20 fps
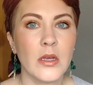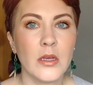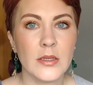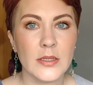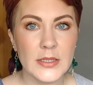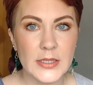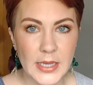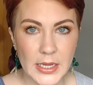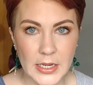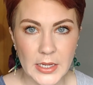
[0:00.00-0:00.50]

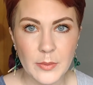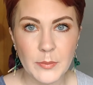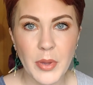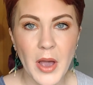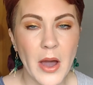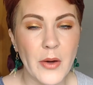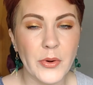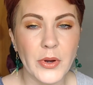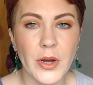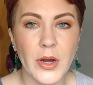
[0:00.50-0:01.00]
setting
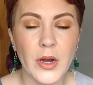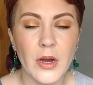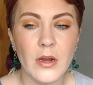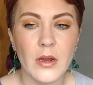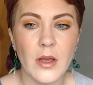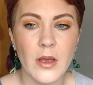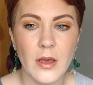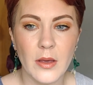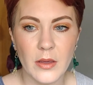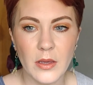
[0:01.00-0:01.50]
powder,
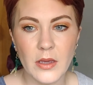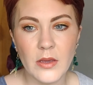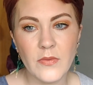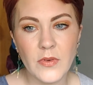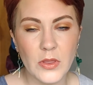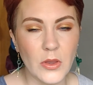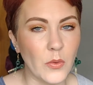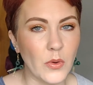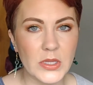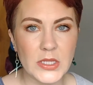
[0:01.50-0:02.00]

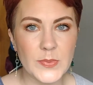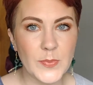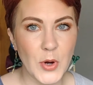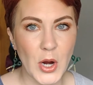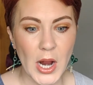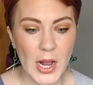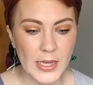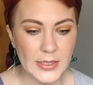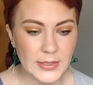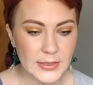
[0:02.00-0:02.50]
even though it's
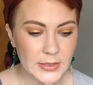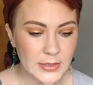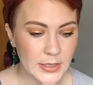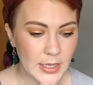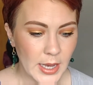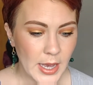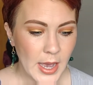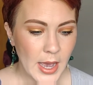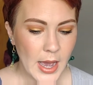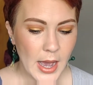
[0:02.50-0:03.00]
pressed.
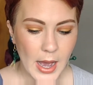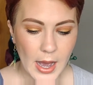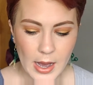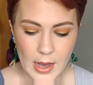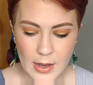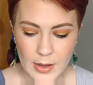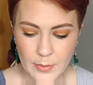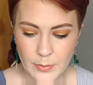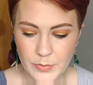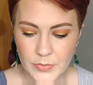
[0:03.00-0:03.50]

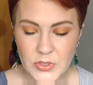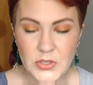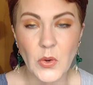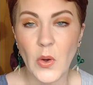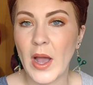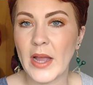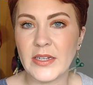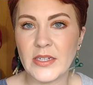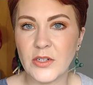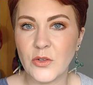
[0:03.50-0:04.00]
So
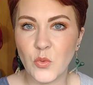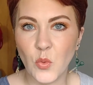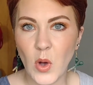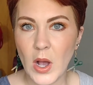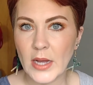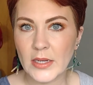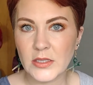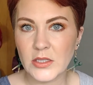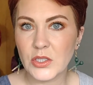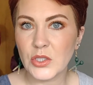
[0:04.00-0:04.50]
I didn't
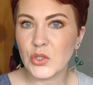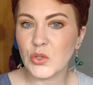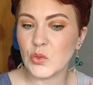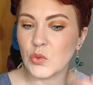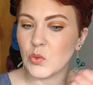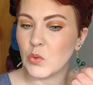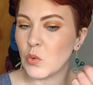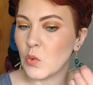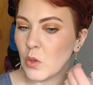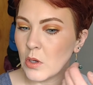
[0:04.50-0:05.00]
want
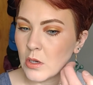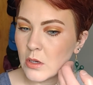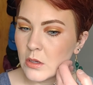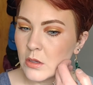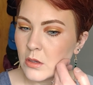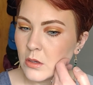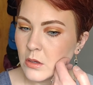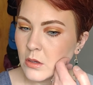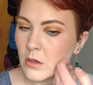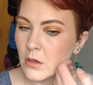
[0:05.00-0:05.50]
to
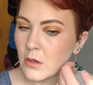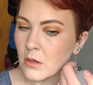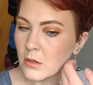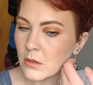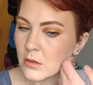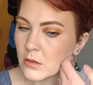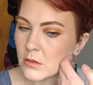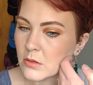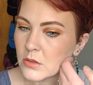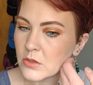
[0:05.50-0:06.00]

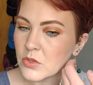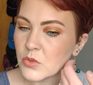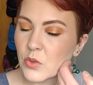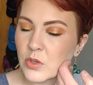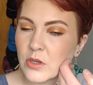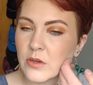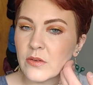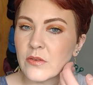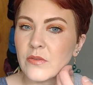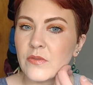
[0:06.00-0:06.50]
sort
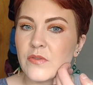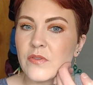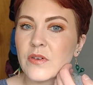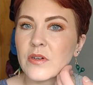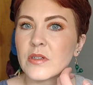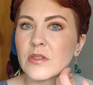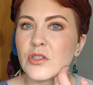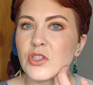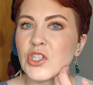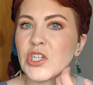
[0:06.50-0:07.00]
of
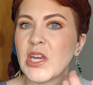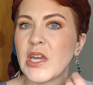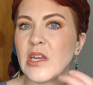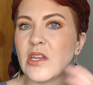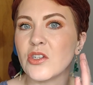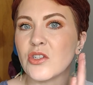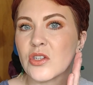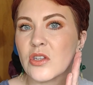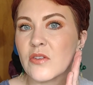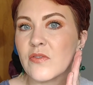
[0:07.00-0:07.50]

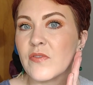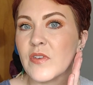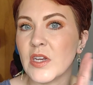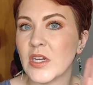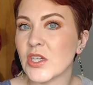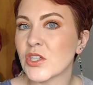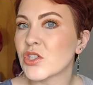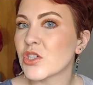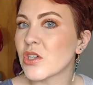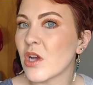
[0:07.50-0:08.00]
change the
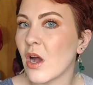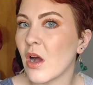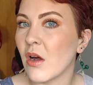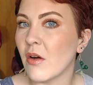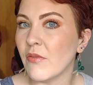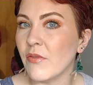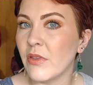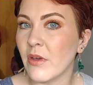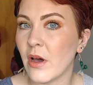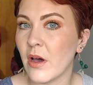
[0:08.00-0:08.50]
finish
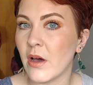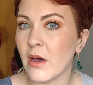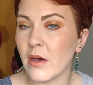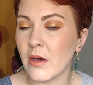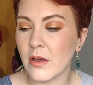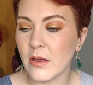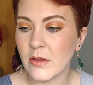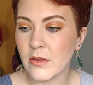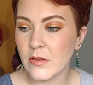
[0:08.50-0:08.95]
of the